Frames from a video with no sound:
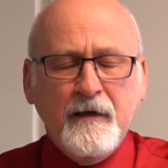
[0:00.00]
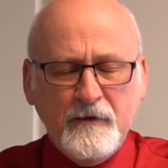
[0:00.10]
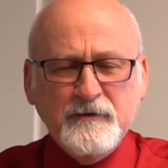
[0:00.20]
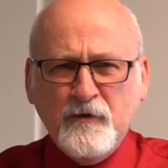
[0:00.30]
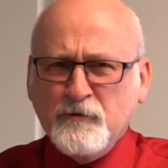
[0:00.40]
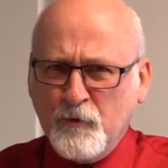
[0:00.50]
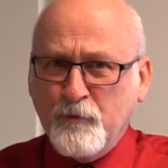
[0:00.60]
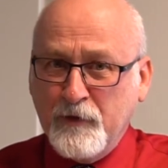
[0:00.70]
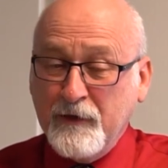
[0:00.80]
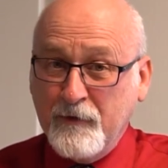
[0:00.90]
because those are
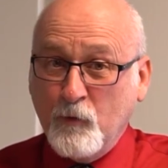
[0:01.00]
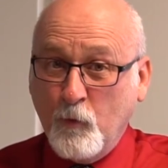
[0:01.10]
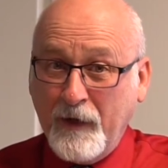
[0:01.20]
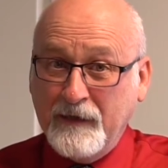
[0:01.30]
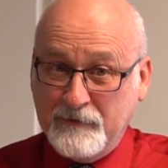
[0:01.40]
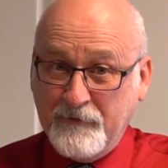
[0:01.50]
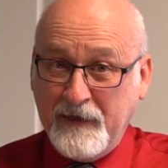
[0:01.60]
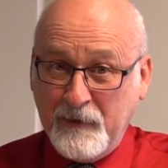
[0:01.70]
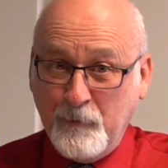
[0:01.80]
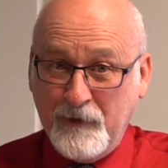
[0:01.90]
pretty good ways of
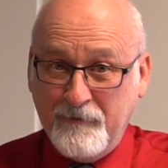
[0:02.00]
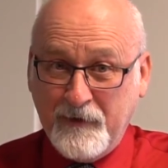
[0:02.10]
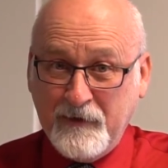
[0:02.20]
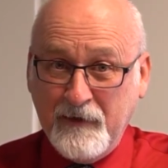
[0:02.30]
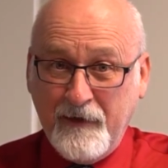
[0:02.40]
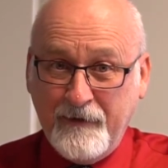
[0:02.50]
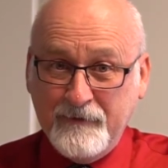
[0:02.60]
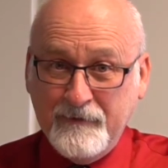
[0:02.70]
getting rid of a client.